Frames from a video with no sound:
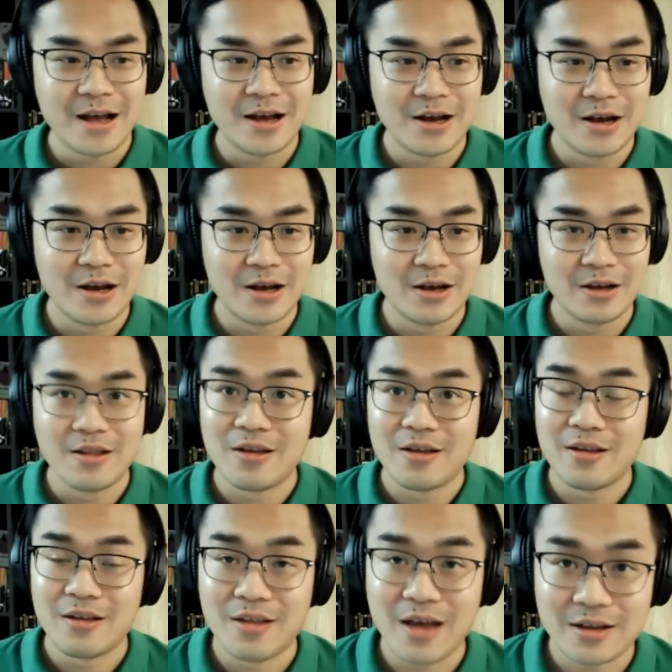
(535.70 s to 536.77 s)
Uh,
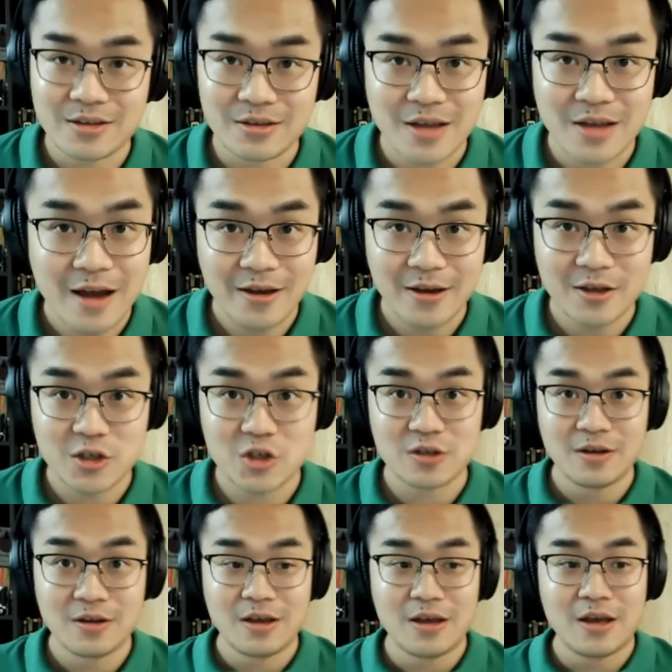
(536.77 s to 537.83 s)
that, that
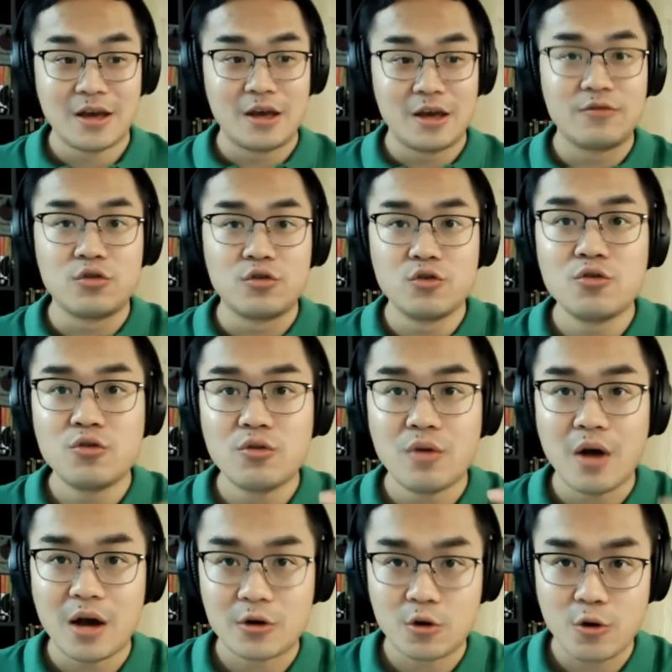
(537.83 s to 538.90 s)
is, if you
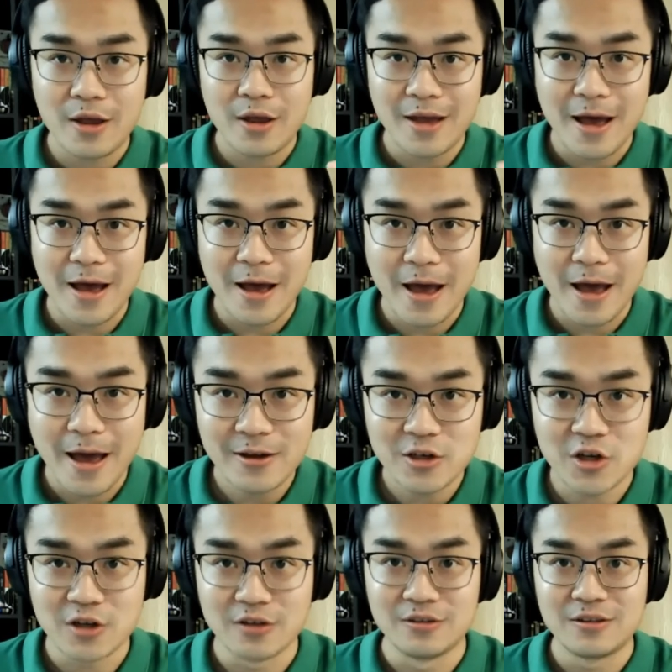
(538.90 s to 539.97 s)
are
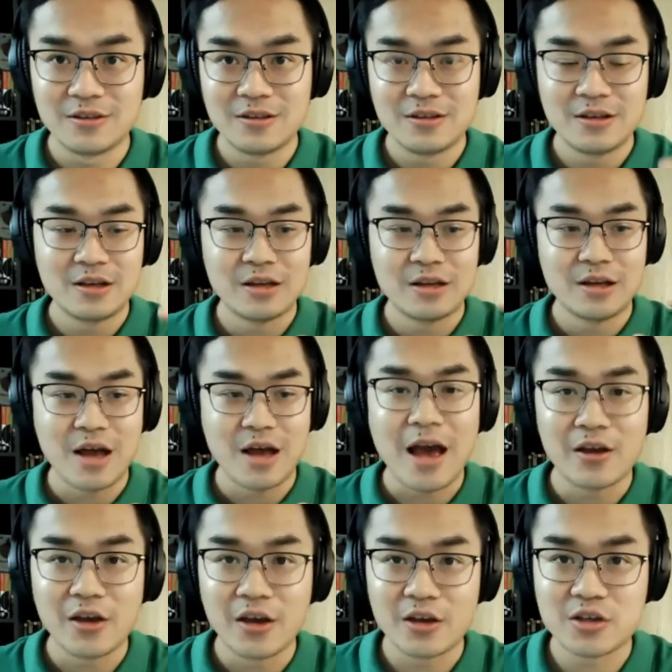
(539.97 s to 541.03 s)
creating
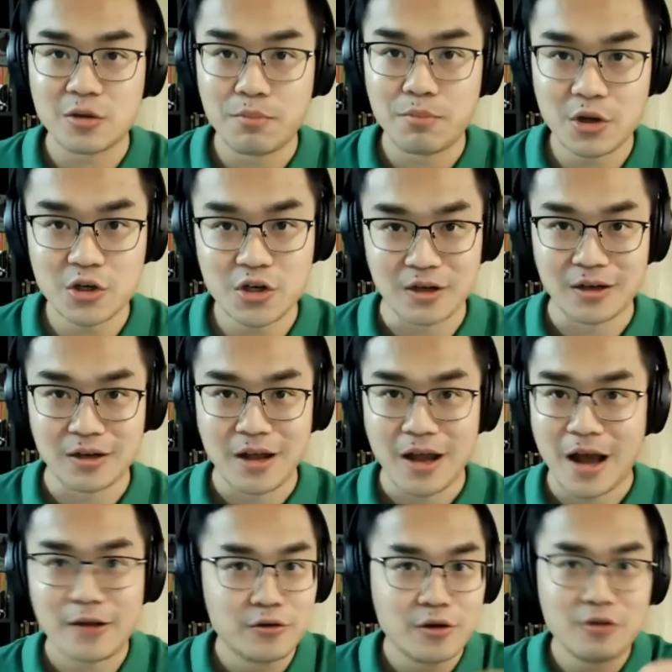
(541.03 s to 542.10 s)
an exhibition,
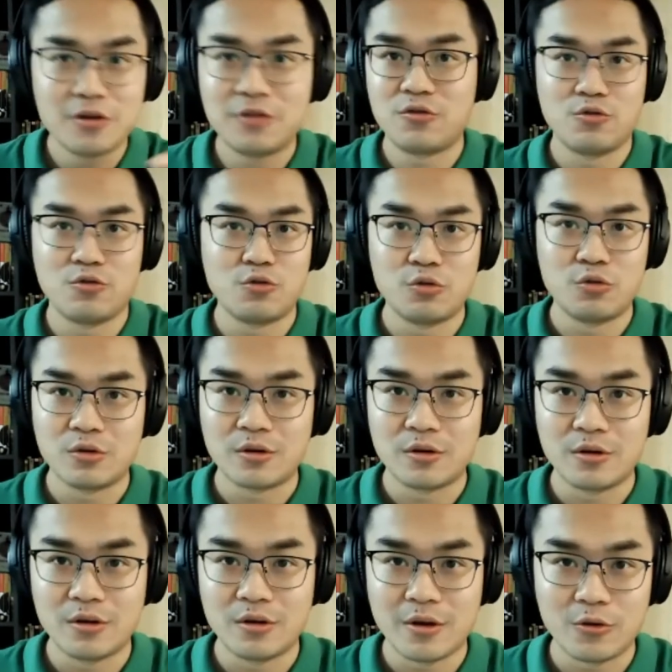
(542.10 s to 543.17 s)
I don't know if you,
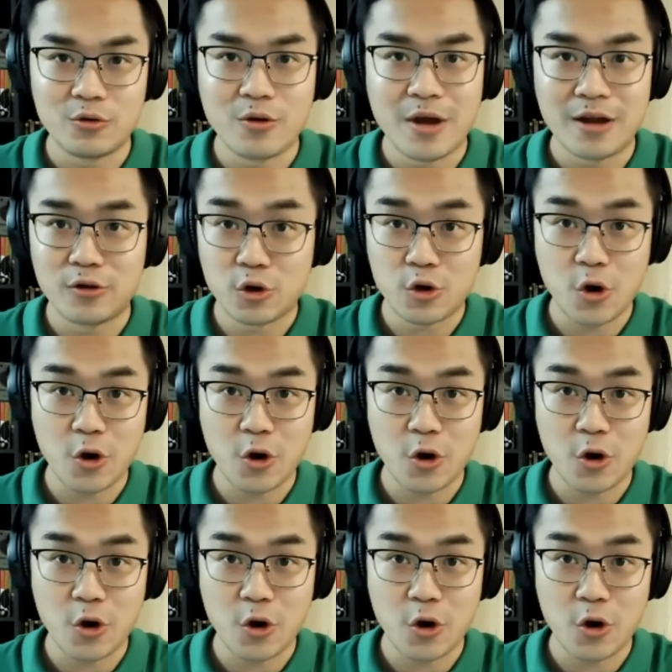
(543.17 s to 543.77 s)
you and your